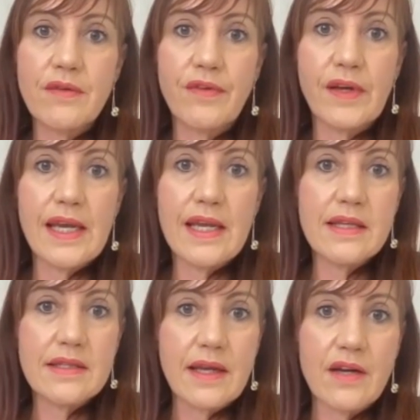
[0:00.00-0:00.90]

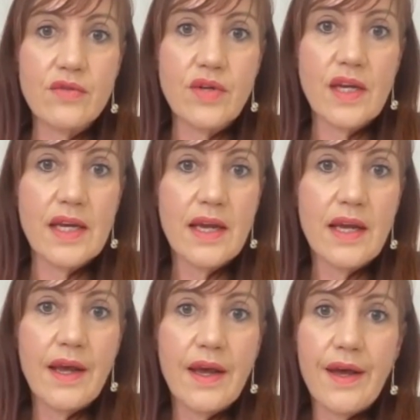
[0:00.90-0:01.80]
specifically in this
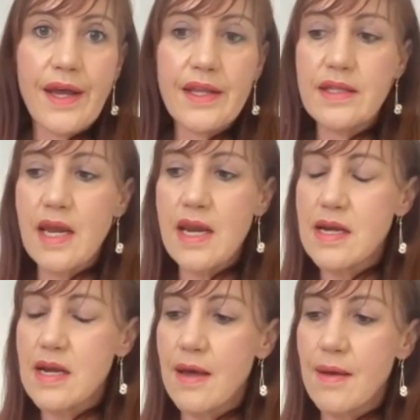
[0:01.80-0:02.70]
country.
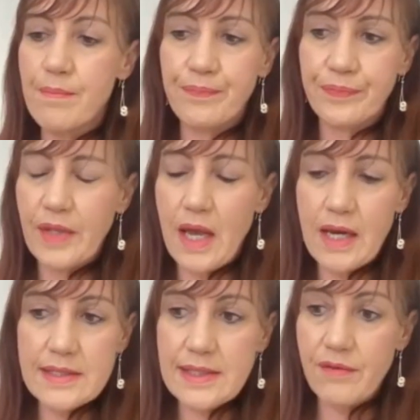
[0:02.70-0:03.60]
And
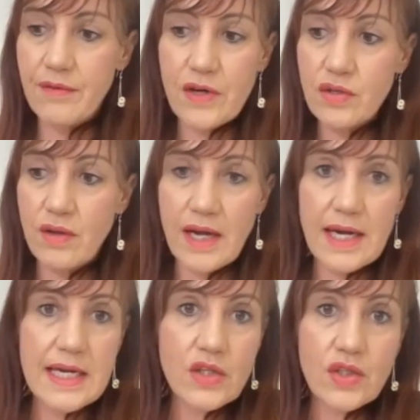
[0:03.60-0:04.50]
then, like I said,
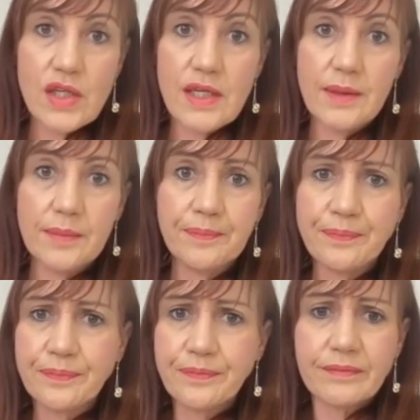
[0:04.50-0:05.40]
facial
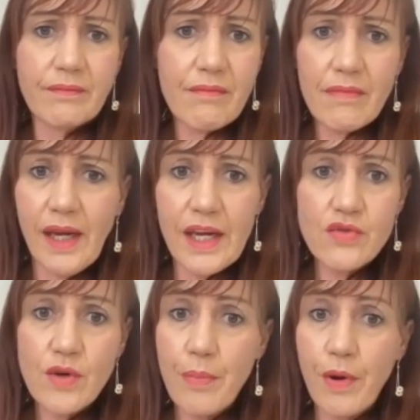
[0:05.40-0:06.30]
recognition,
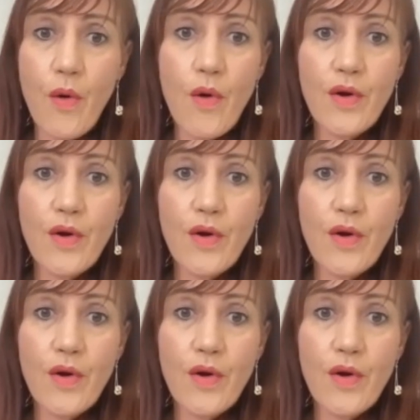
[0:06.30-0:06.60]
Indra